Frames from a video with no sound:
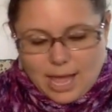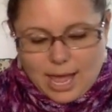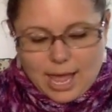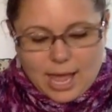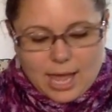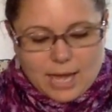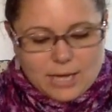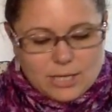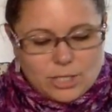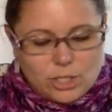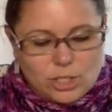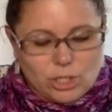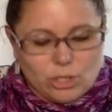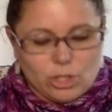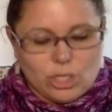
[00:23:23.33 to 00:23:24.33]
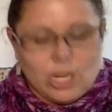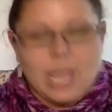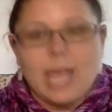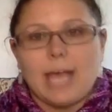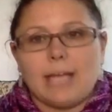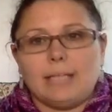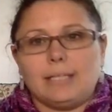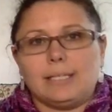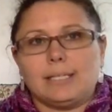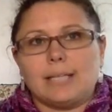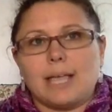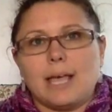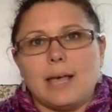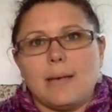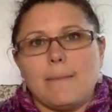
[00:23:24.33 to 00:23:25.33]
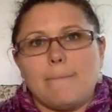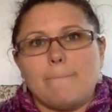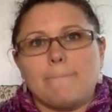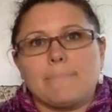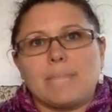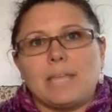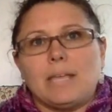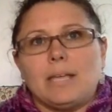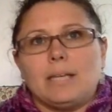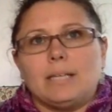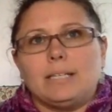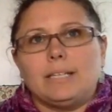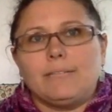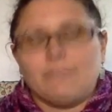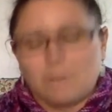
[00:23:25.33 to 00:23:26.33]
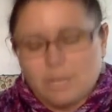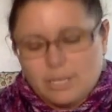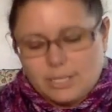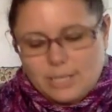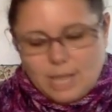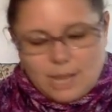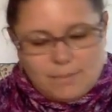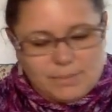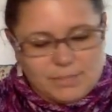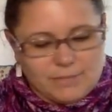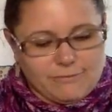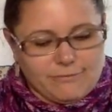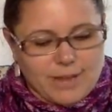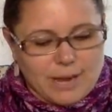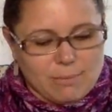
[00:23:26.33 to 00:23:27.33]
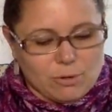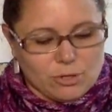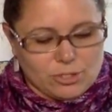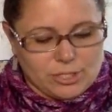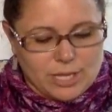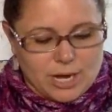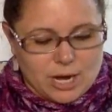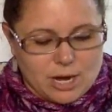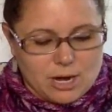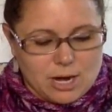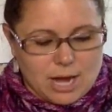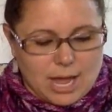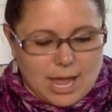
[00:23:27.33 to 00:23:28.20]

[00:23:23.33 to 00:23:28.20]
And so she had some different types of fibers there.